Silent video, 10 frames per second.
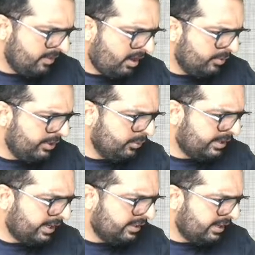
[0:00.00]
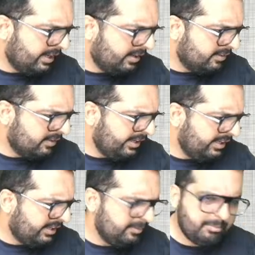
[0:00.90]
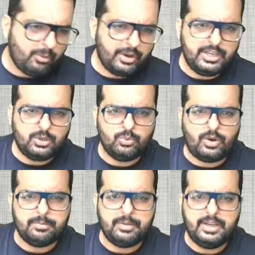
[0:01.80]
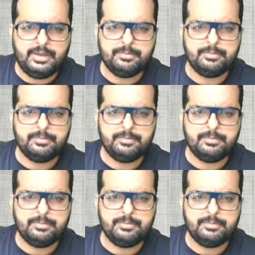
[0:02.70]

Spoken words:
How did you get that, Ansari? 10.2, 1 minute.